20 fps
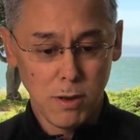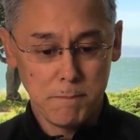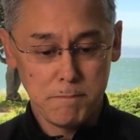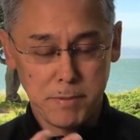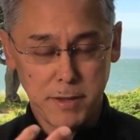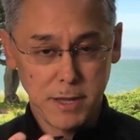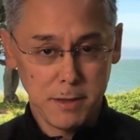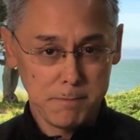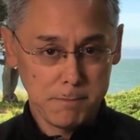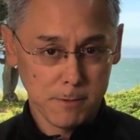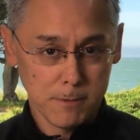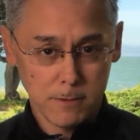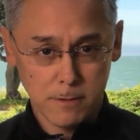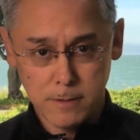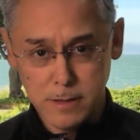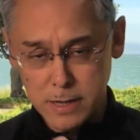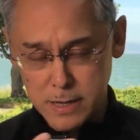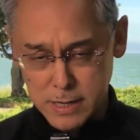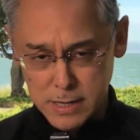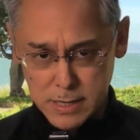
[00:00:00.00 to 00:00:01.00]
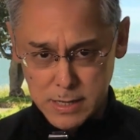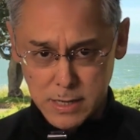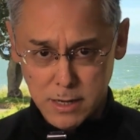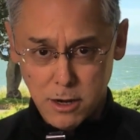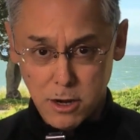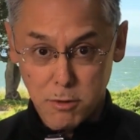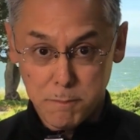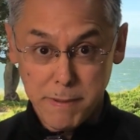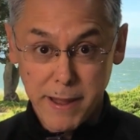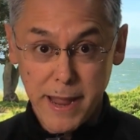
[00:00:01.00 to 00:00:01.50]
what people
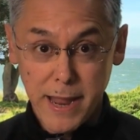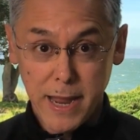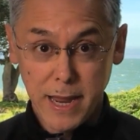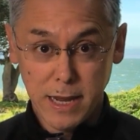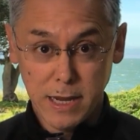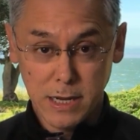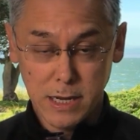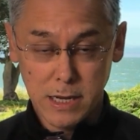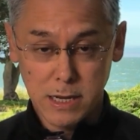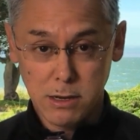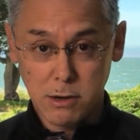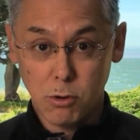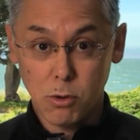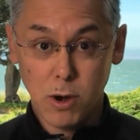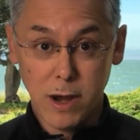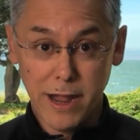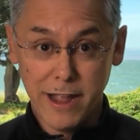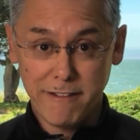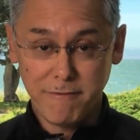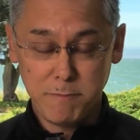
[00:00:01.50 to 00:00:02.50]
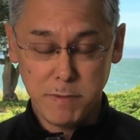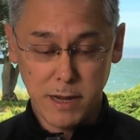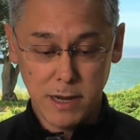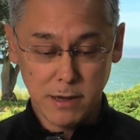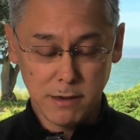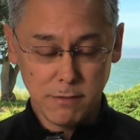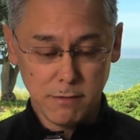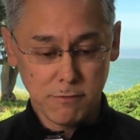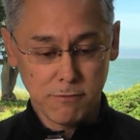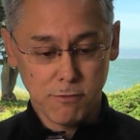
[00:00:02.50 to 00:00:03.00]
are paying or have
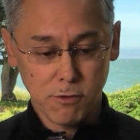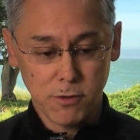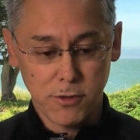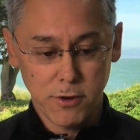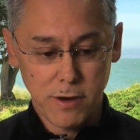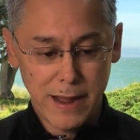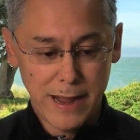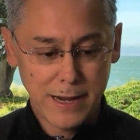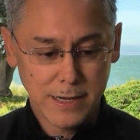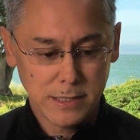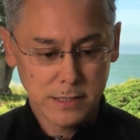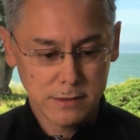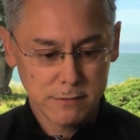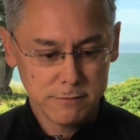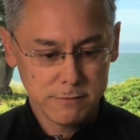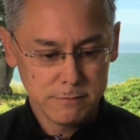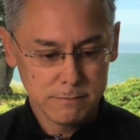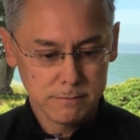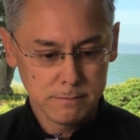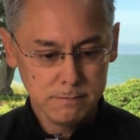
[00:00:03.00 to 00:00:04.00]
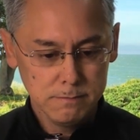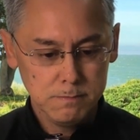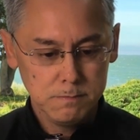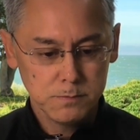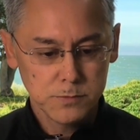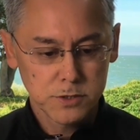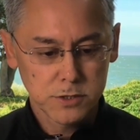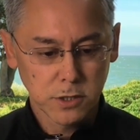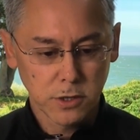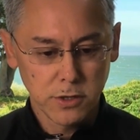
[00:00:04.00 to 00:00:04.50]
paid for their active.
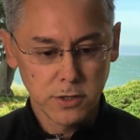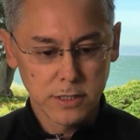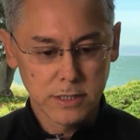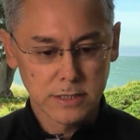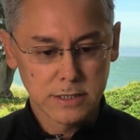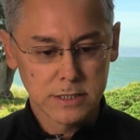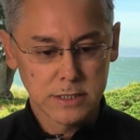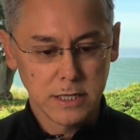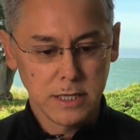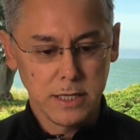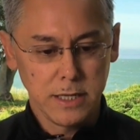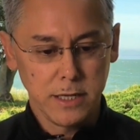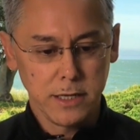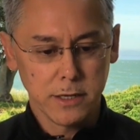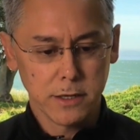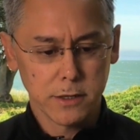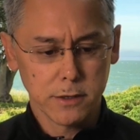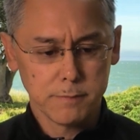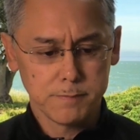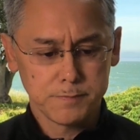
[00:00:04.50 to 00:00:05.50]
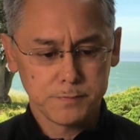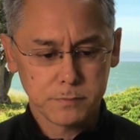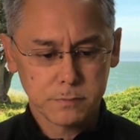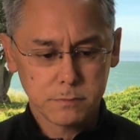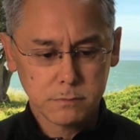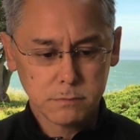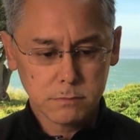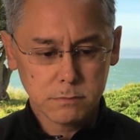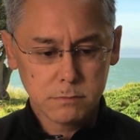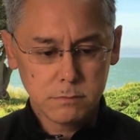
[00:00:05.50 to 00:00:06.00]
So you can see here,
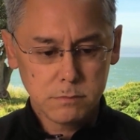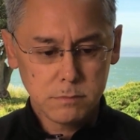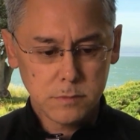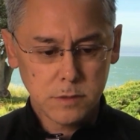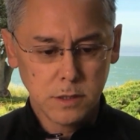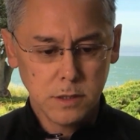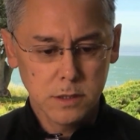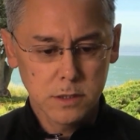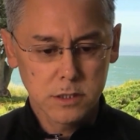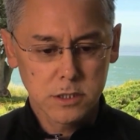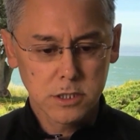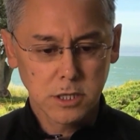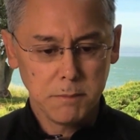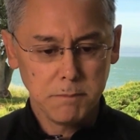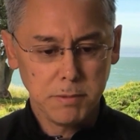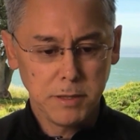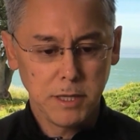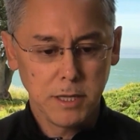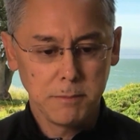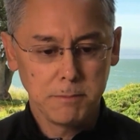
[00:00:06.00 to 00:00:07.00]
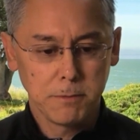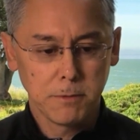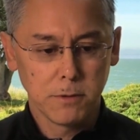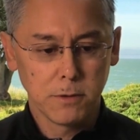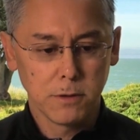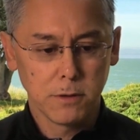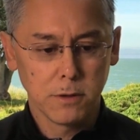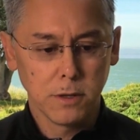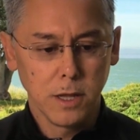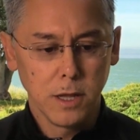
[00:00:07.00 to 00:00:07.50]
some
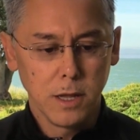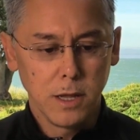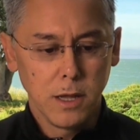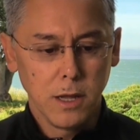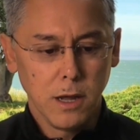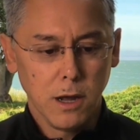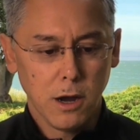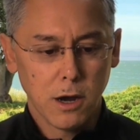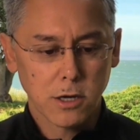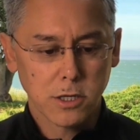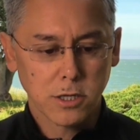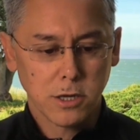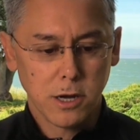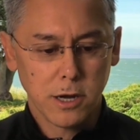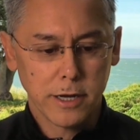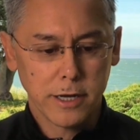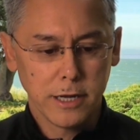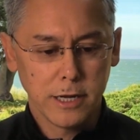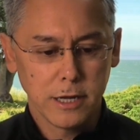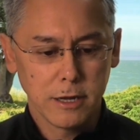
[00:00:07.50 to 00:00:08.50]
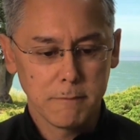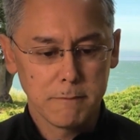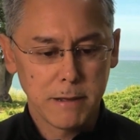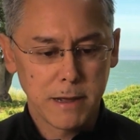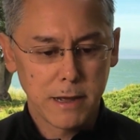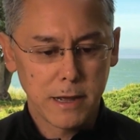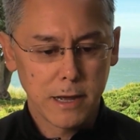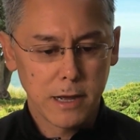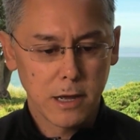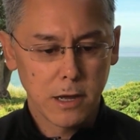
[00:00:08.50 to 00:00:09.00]
people are talking
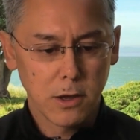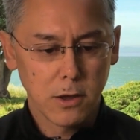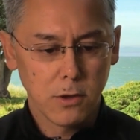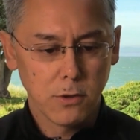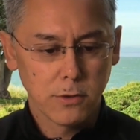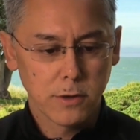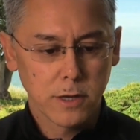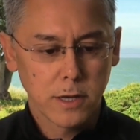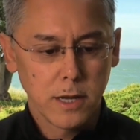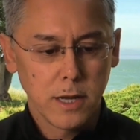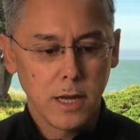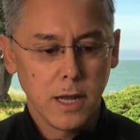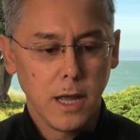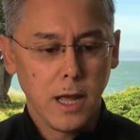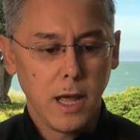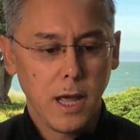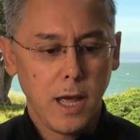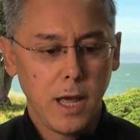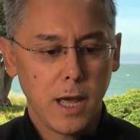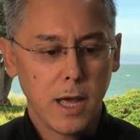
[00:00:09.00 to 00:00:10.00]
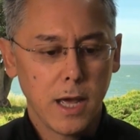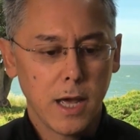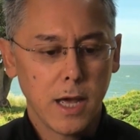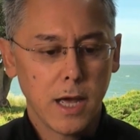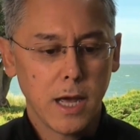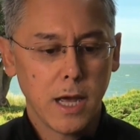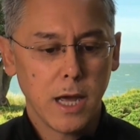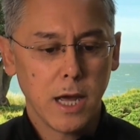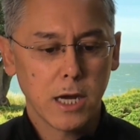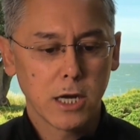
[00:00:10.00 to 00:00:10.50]
about
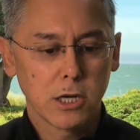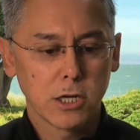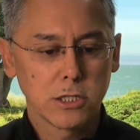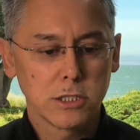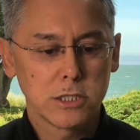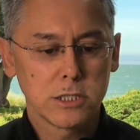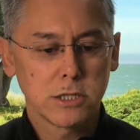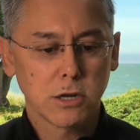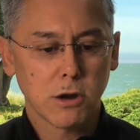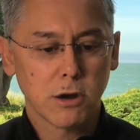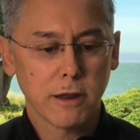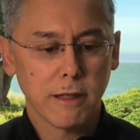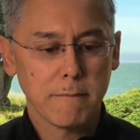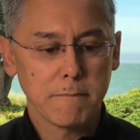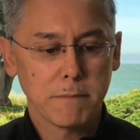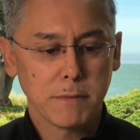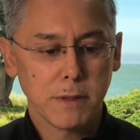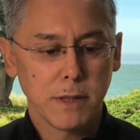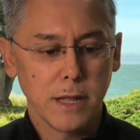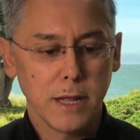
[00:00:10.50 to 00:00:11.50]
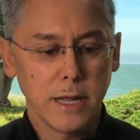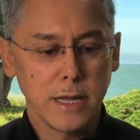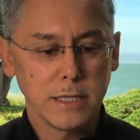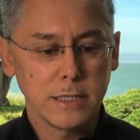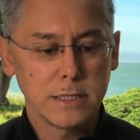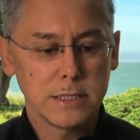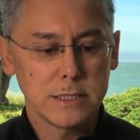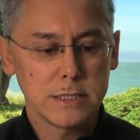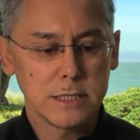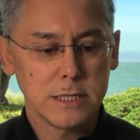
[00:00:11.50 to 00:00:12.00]
a good starting
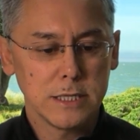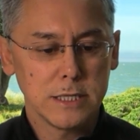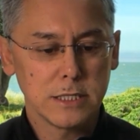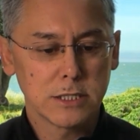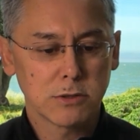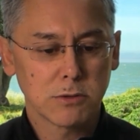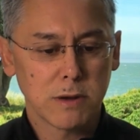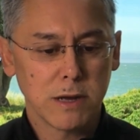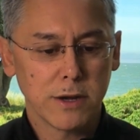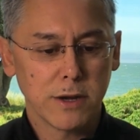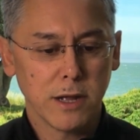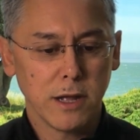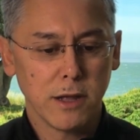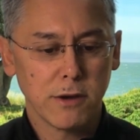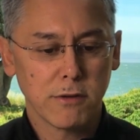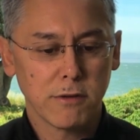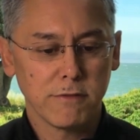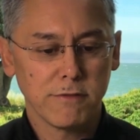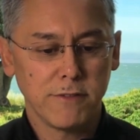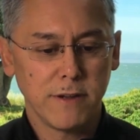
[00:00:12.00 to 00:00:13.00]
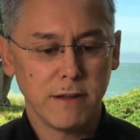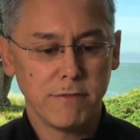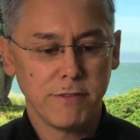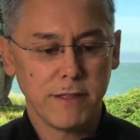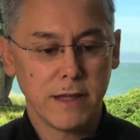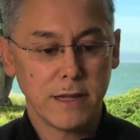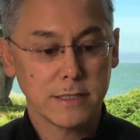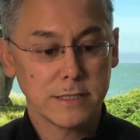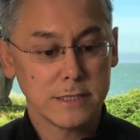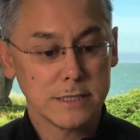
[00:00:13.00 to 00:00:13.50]
place is around
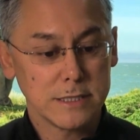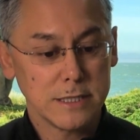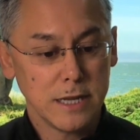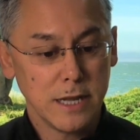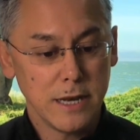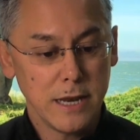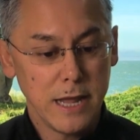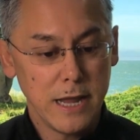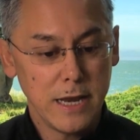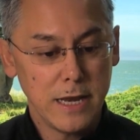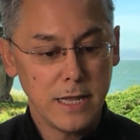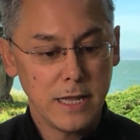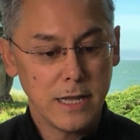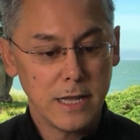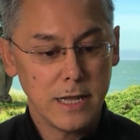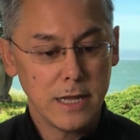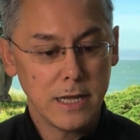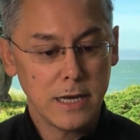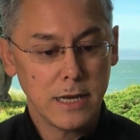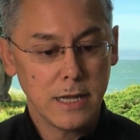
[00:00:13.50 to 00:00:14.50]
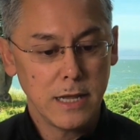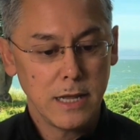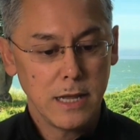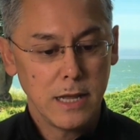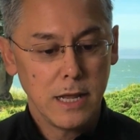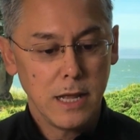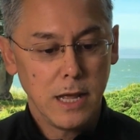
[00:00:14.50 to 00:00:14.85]
105,000 Canadian.